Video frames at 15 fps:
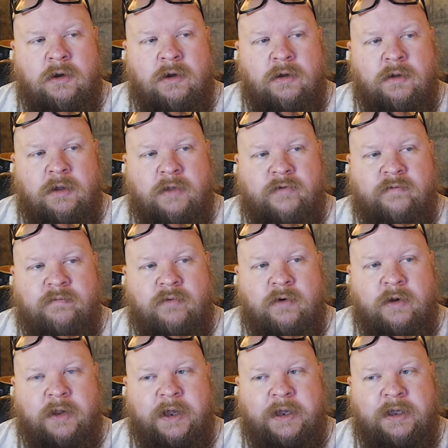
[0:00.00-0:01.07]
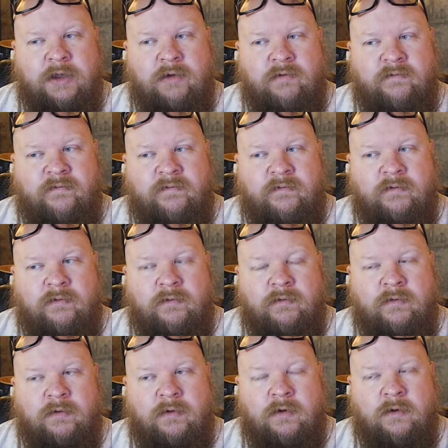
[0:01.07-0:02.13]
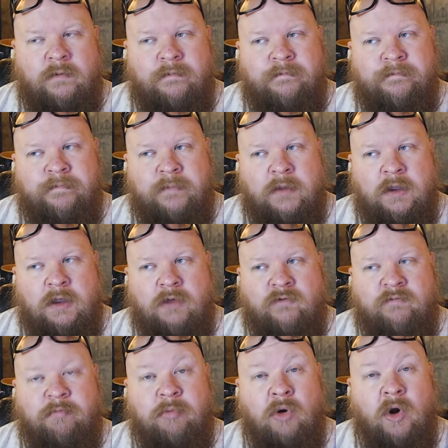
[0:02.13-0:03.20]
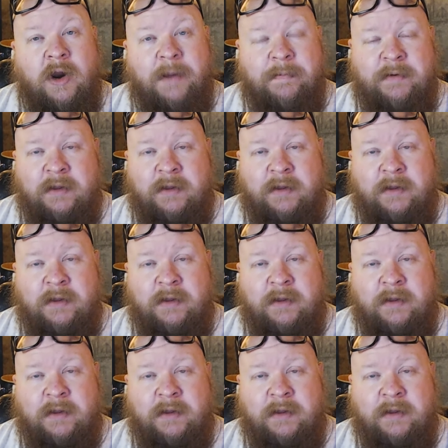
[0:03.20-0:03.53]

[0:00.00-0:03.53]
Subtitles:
it's more like you've prepped